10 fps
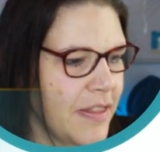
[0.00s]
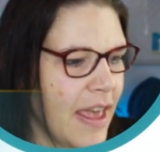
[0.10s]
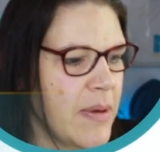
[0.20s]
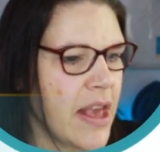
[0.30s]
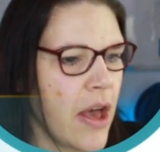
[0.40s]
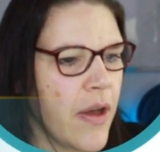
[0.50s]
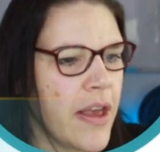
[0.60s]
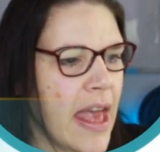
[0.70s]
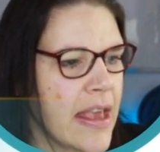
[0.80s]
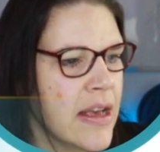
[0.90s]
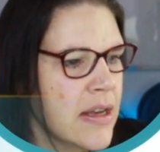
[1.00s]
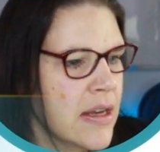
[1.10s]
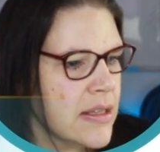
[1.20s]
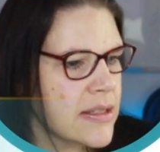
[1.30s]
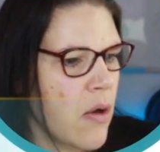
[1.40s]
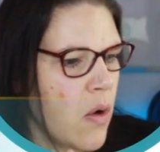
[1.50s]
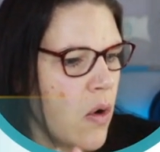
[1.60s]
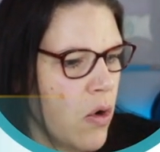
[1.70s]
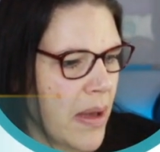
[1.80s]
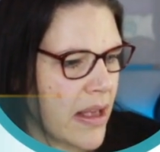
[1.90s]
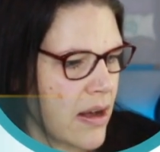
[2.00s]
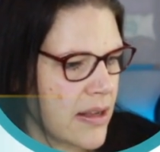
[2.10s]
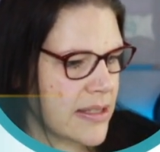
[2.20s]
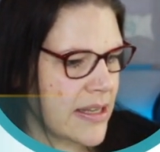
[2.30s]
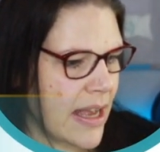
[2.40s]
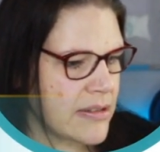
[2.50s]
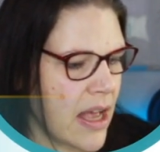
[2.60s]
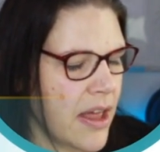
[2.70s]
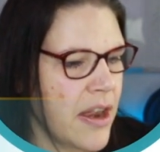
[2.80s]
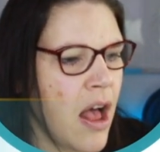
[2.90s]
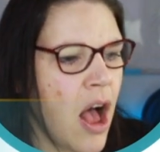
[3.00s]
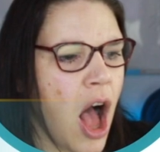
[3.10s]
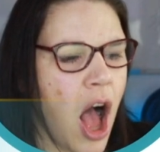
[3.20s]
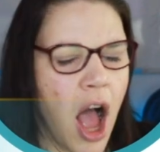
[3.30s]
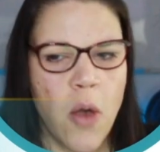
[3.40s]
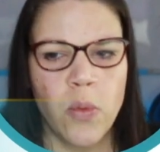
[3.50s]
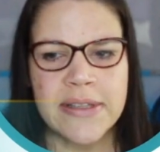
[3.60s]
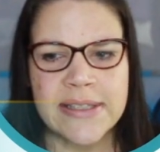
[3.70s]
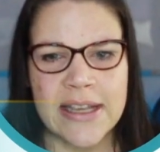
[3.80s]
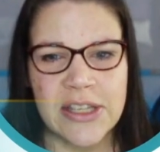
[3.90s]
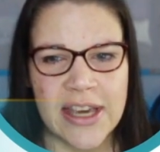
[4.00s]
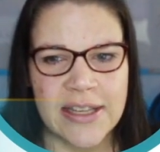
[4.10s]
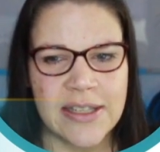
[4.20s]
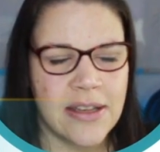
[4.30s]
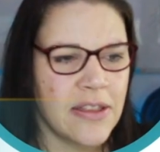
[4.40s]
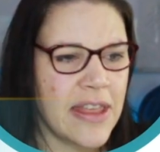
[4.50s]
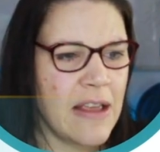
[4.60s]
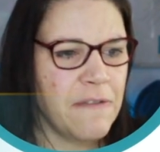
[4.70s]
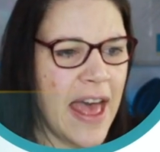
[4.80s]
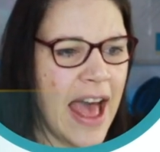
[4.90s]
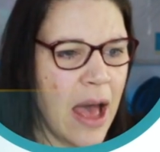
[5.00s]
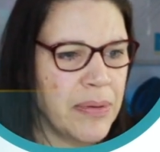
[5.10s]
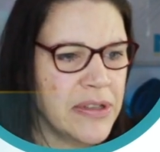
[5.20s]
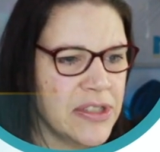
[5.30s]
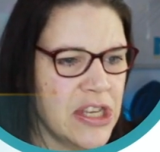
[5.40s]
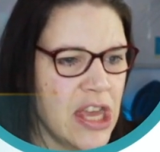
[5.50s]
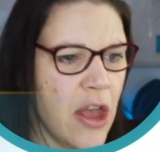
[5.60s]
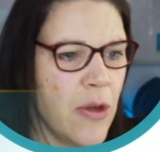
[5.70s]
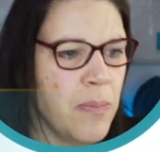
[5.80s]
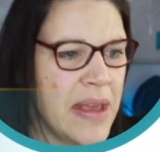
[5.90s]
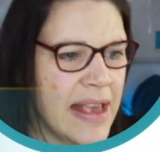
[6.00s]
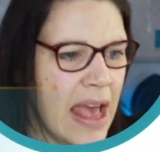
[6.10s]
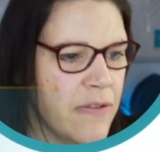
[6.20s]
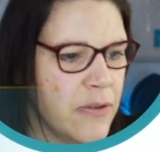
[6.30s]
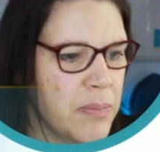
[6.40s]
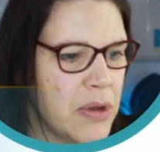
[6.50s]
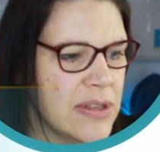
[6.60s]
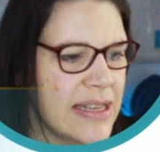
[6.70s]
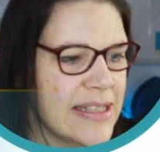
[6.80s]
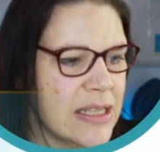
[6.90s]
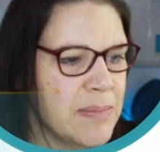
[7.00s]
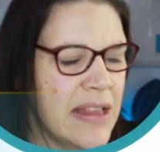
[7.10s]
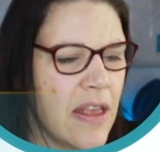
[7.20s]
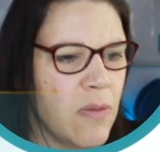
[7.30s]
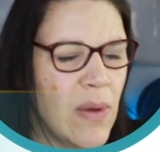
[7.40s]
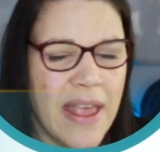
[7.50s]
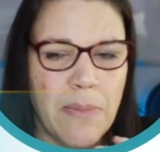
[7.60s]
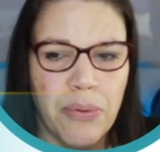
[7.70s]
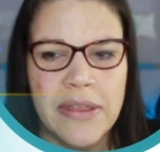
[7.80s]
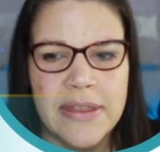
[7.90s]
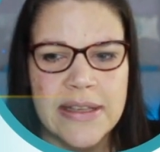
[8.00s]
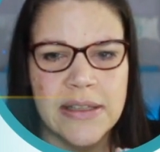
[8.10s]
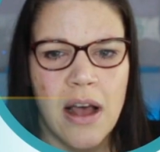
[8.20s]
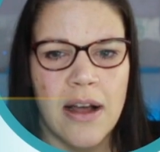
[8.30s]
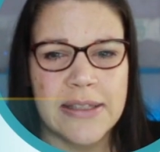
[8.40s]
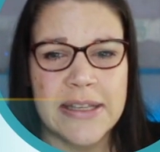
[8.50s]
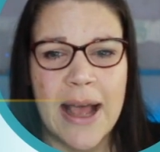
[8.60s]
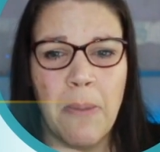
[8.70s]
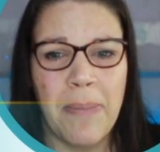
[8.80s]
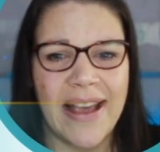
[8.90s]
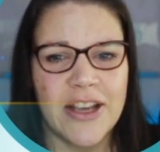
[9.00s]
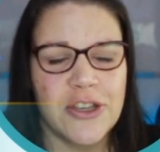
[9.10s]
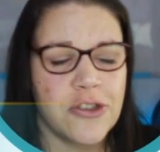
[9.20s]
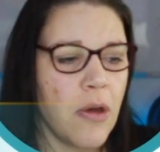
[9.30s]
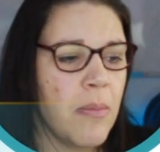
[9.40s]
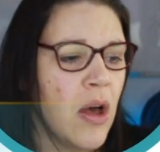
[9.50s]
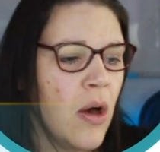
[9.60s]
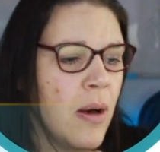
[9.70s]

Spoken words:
There we go. Okay, so all my cards are now done. I would suggest that if that happens to you, be careful, because it does mean that when they print these cards and now package them,